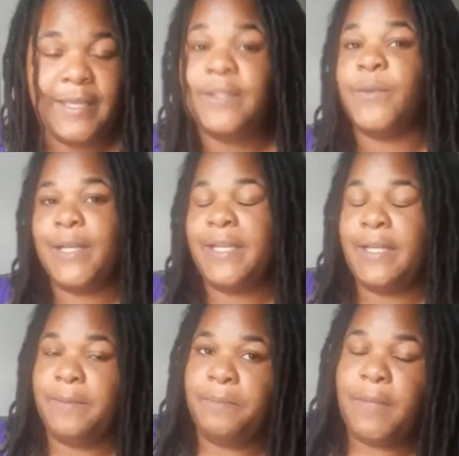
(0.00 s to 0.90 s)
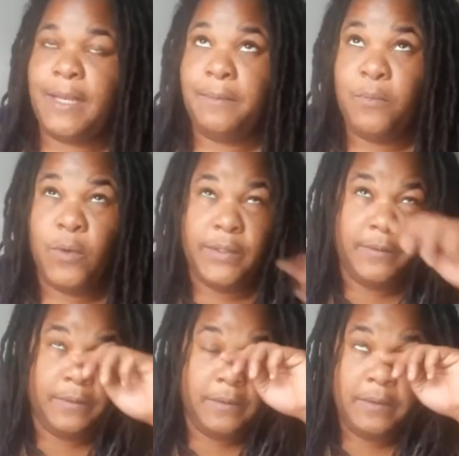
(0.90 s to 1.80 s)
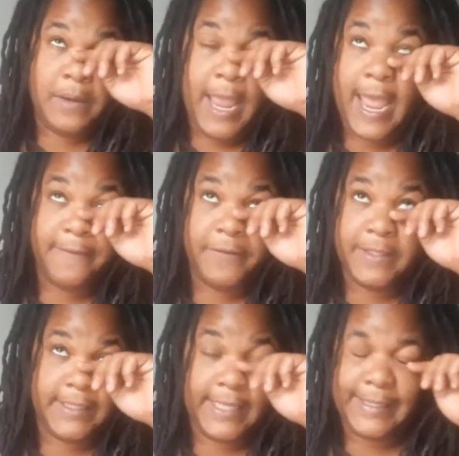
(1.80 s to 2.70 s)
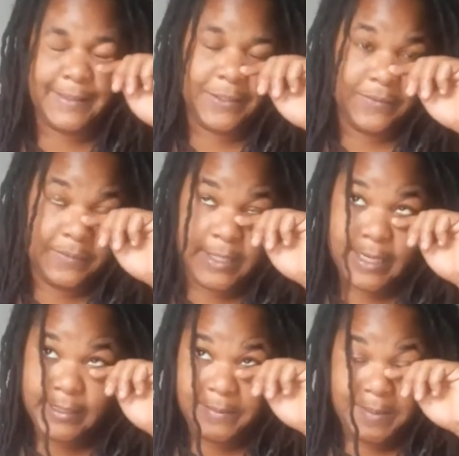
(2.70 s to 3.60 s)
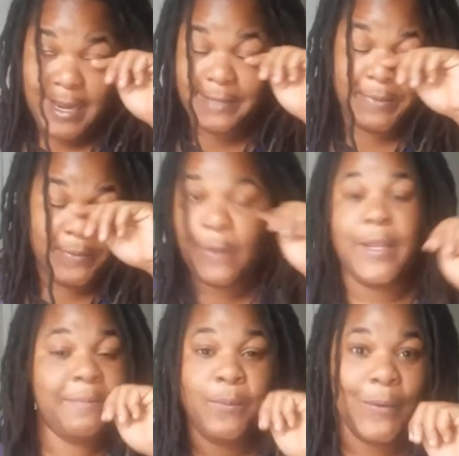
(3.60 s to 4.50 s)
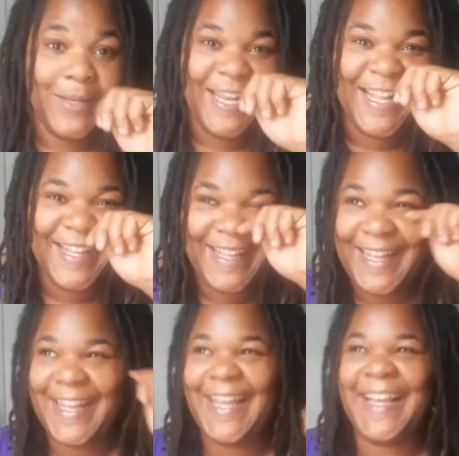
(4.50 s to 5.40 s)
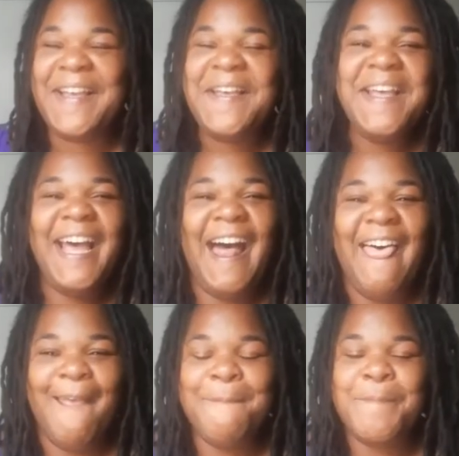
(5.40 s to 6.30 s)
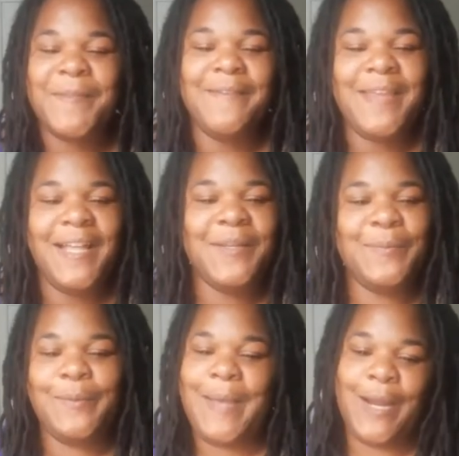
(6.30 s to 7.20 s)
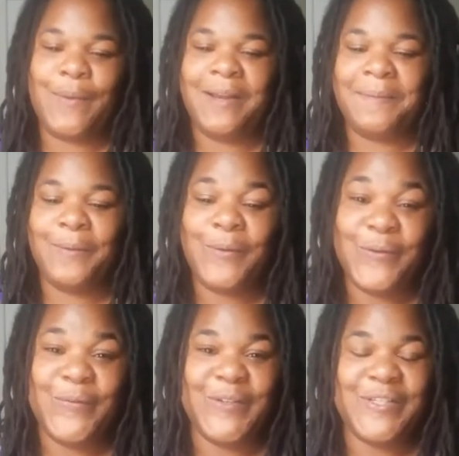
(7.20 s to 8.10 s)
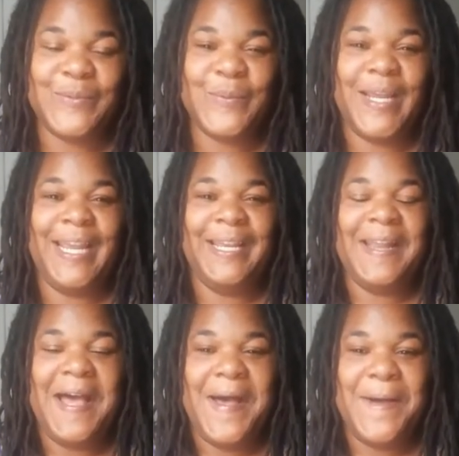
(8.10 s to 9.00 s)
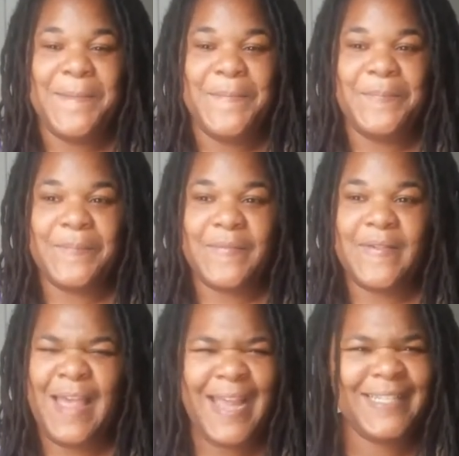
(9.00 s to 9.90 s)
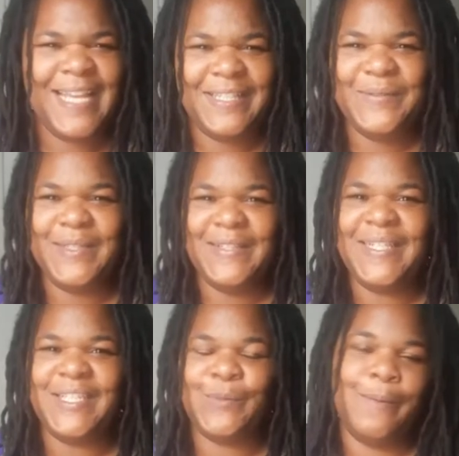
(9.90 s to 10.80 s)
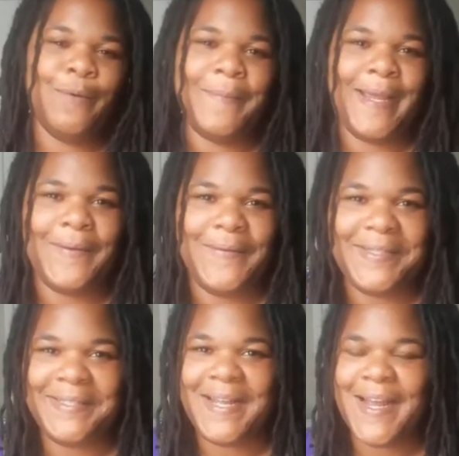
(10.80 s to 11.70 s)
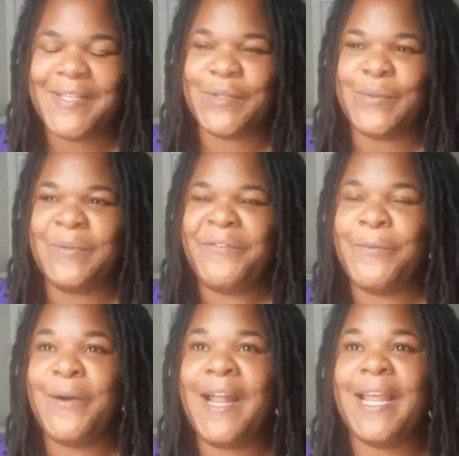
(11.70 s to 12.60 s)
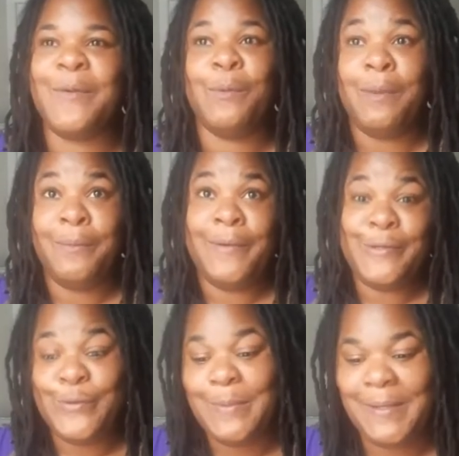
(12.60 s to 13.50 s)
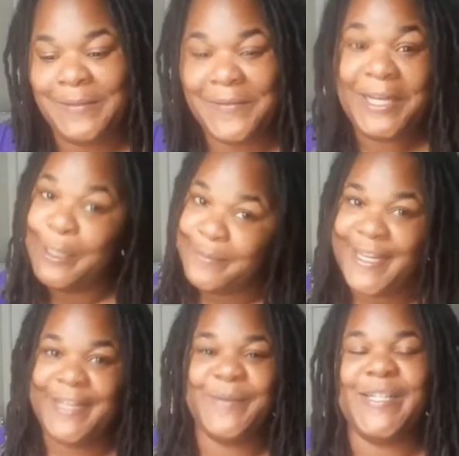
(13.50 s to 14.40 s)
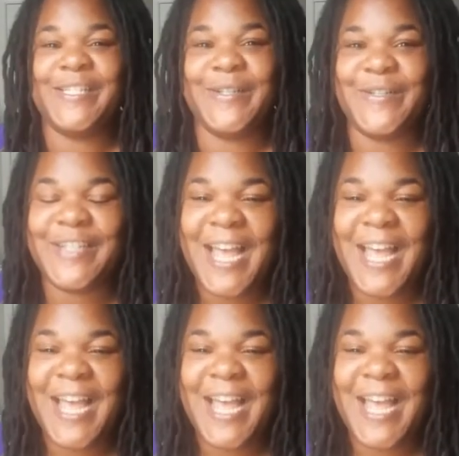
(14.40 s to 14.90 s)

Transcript: threatened in more than half of the states. Excuse me, sorry, I got some in my eye, but we're going to keep it rolling. Give me y'all a little bit of background about Roe versus Wade. I actually had to do a little history report back on this in high school, and from what I can remember and doing my little updated research,